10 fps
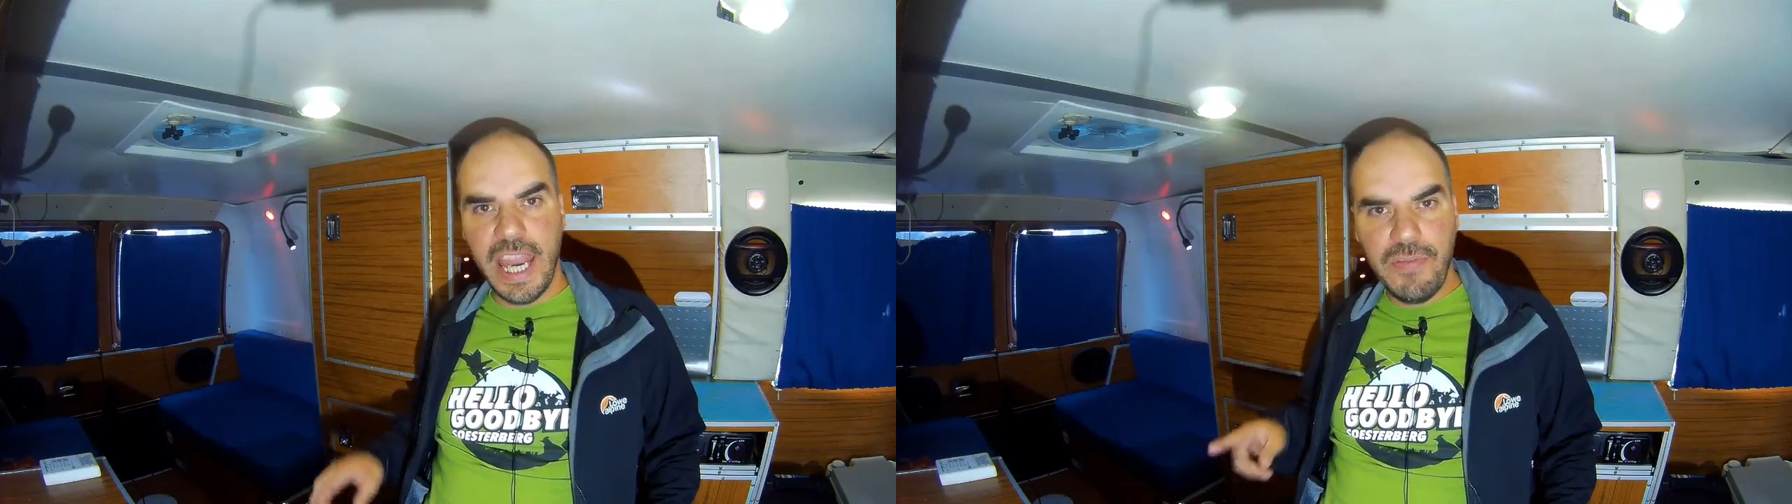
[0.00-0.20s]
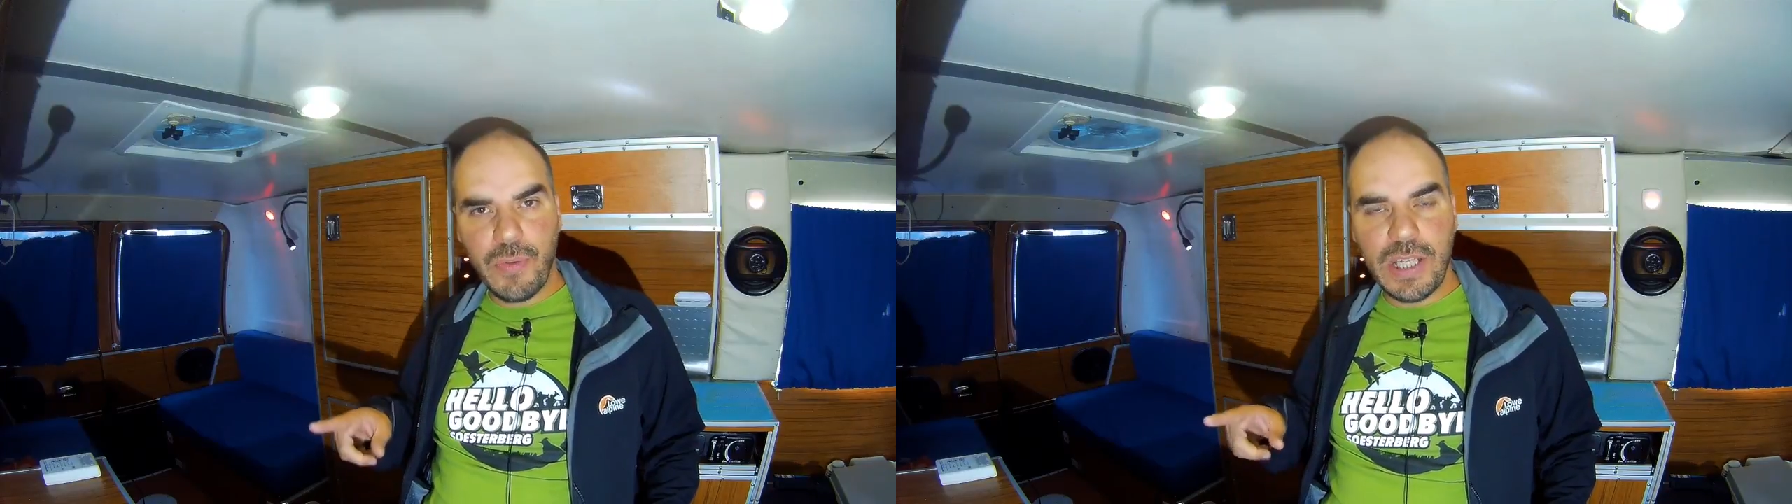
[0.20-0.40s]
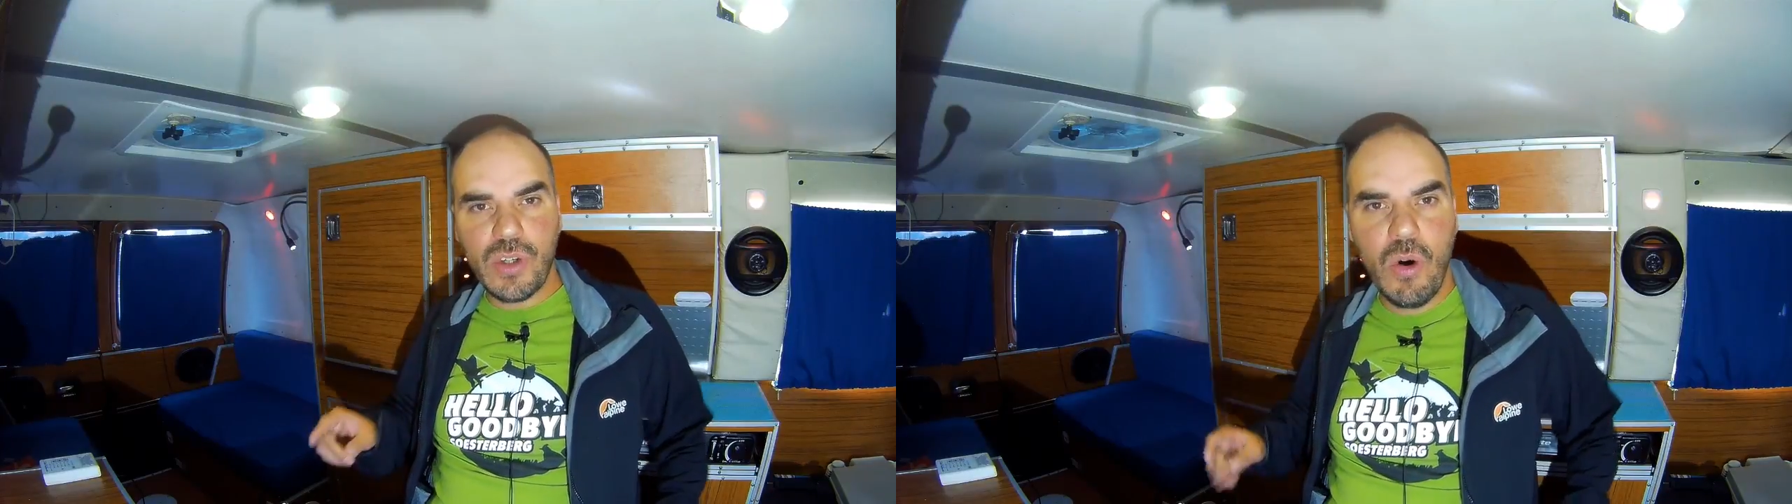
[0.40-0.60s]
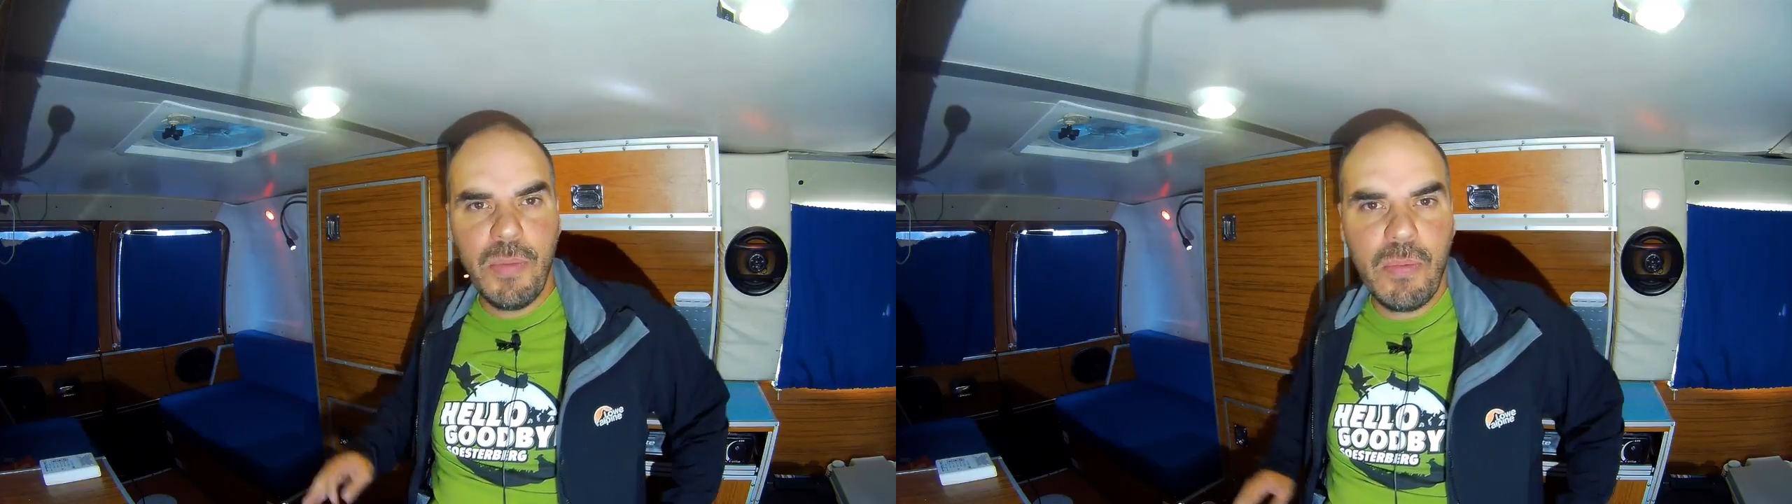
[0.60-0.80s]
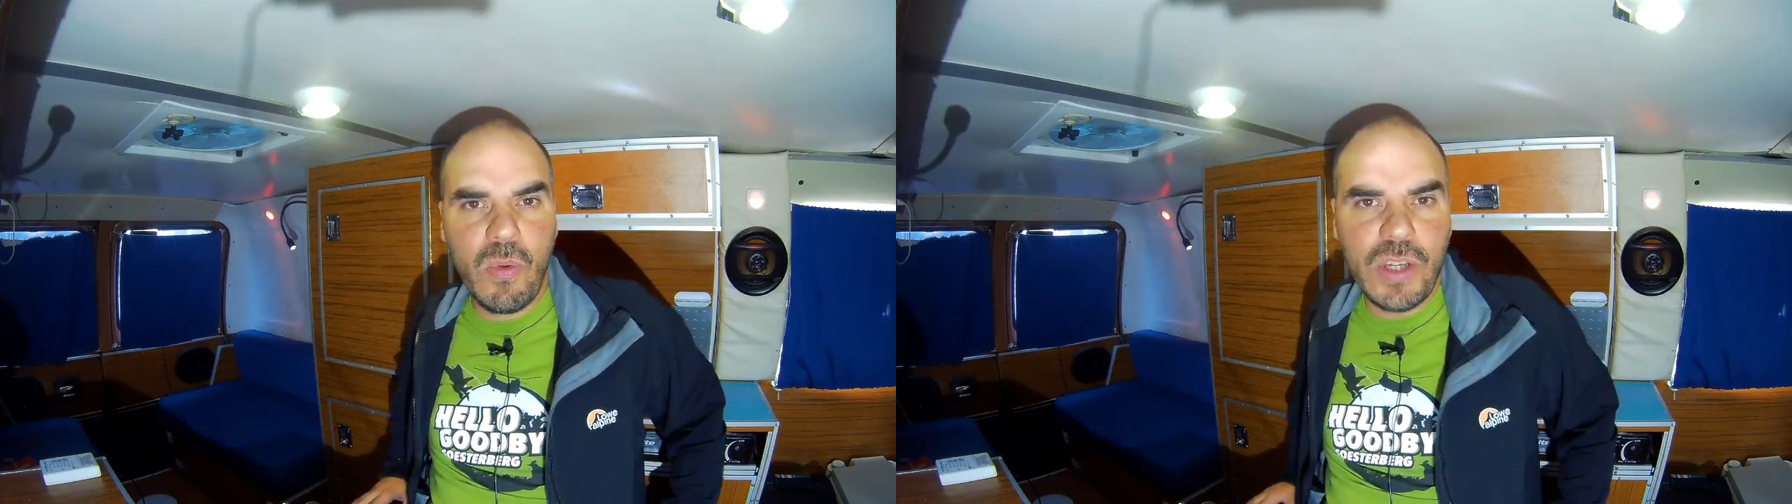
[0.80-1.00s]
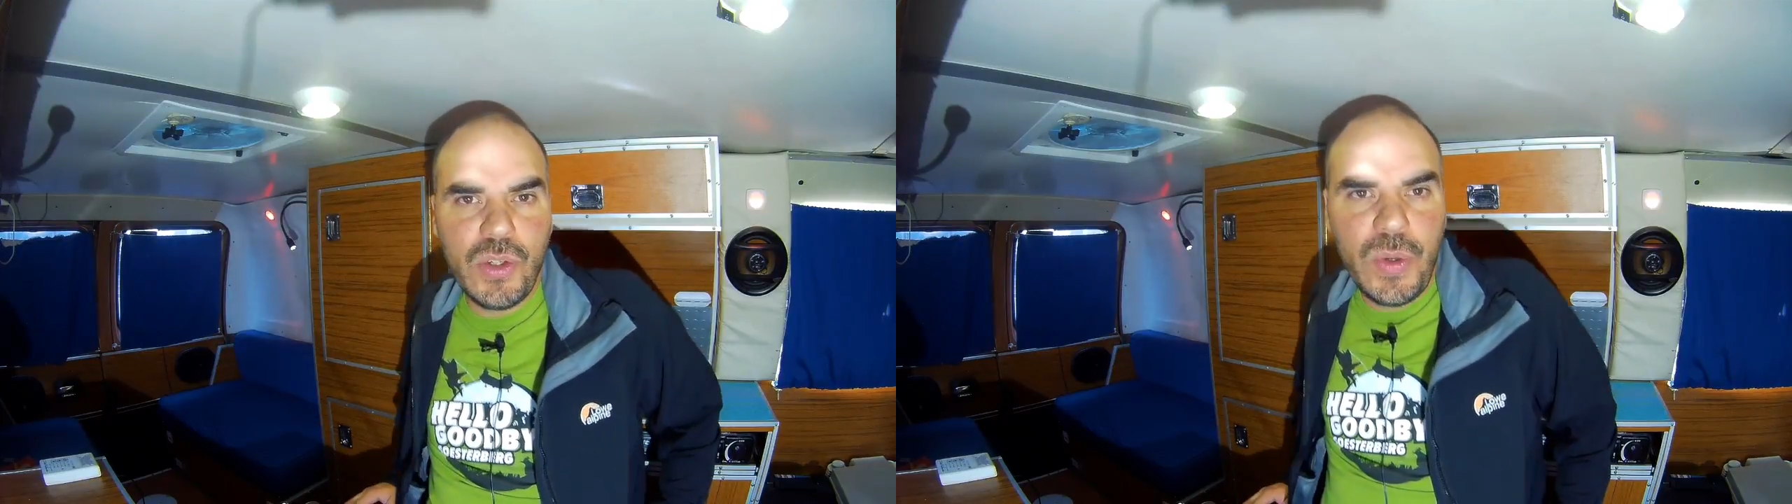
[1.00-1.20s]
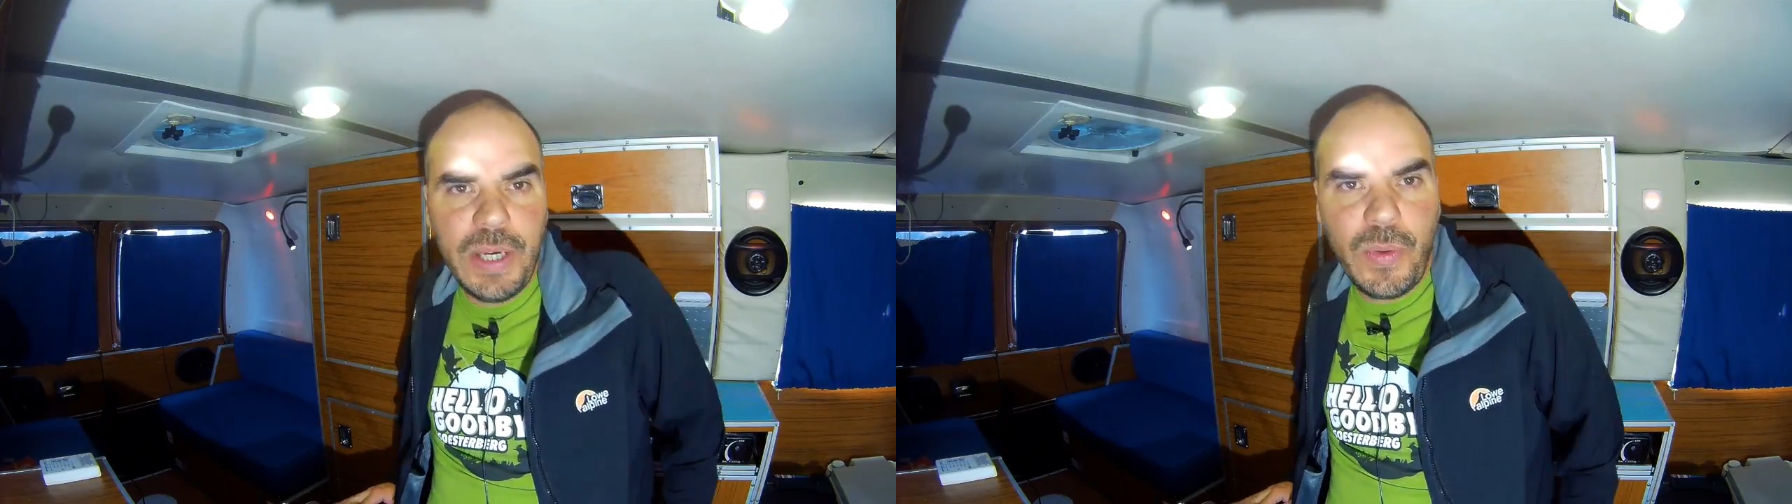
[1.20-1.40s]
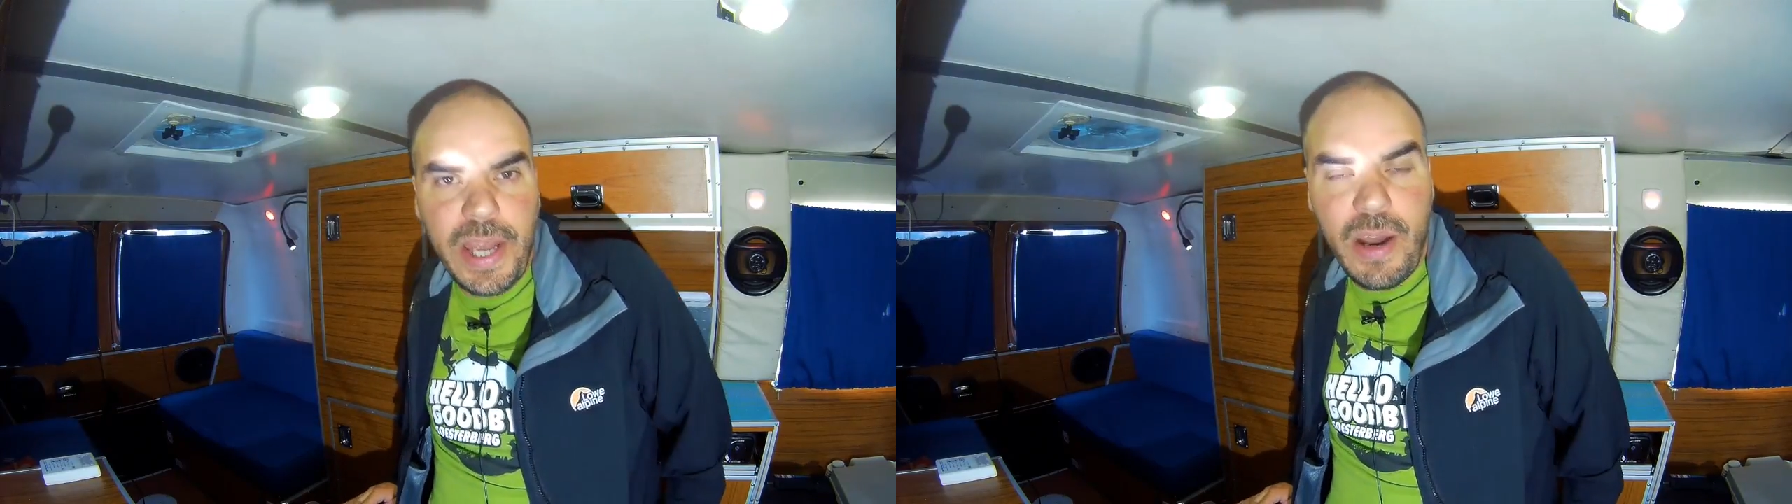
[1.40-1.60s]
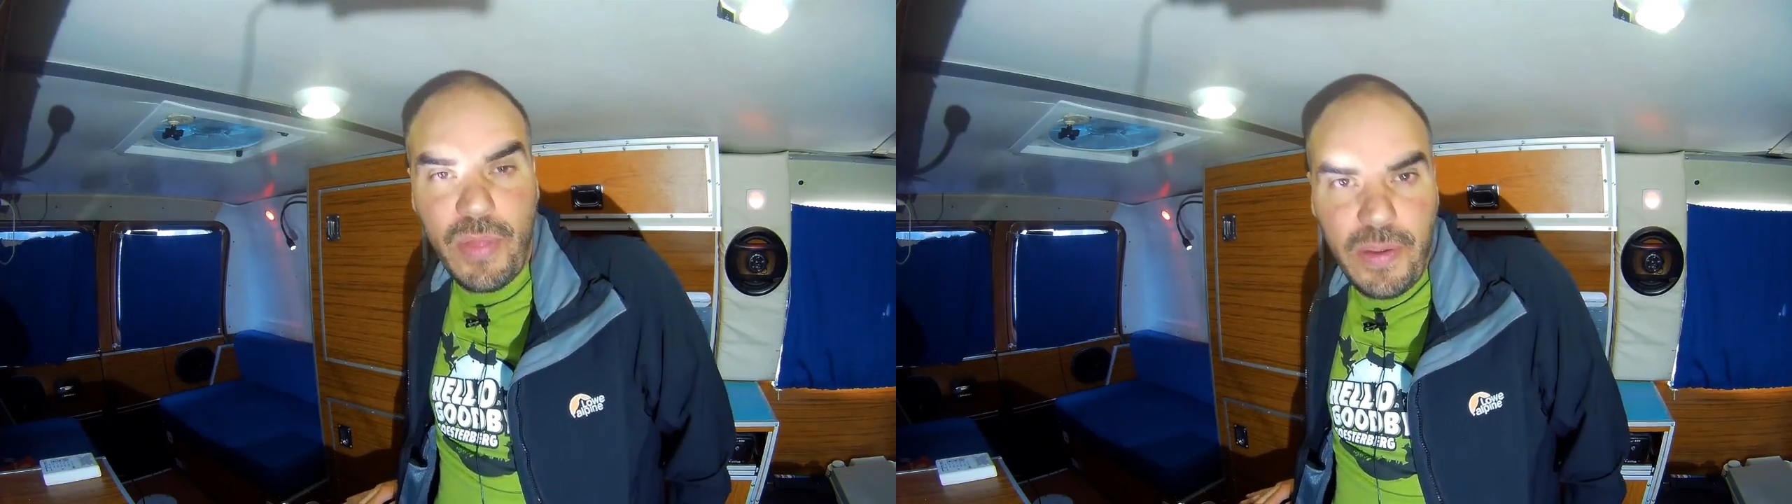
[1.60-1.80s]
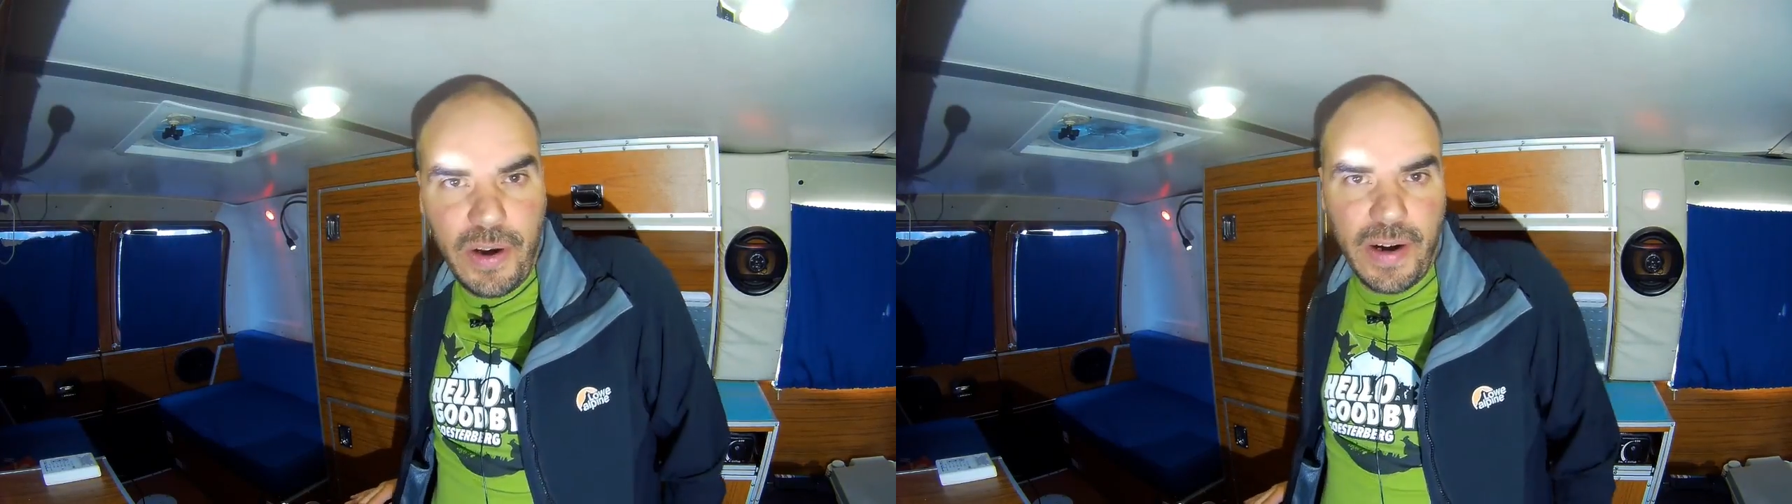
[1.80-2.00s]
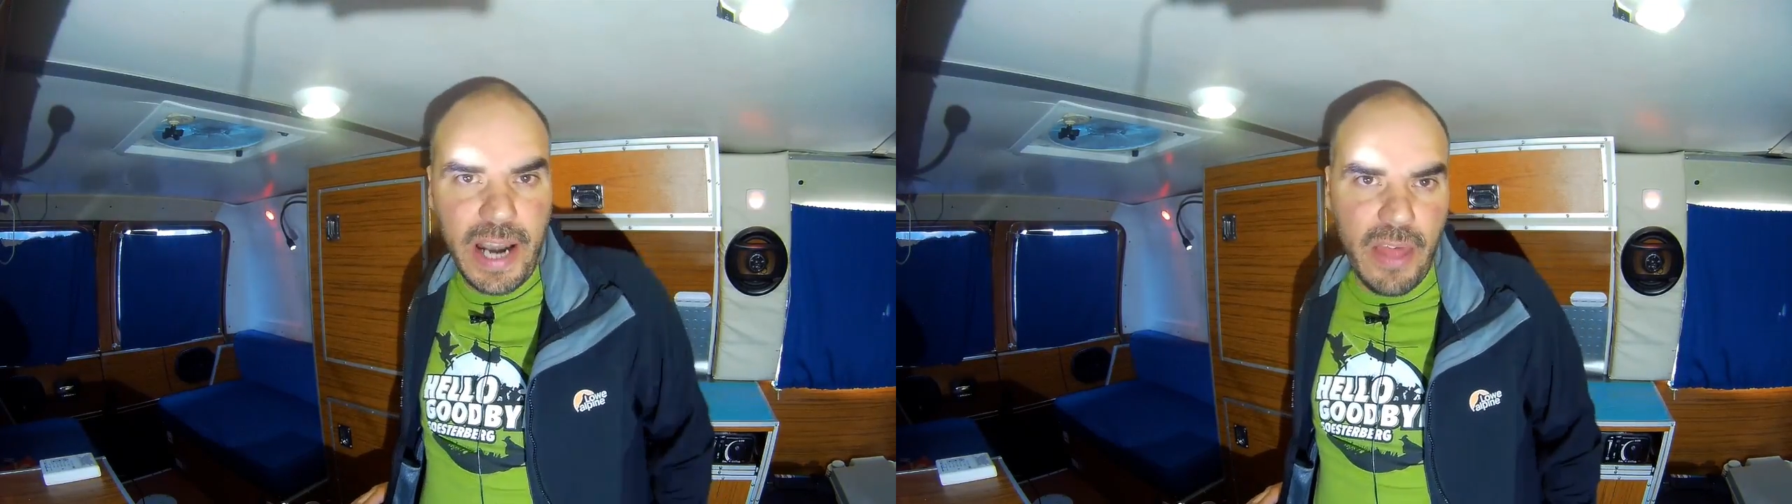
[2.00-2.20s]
Hey friends, hope everyone's doing great out there.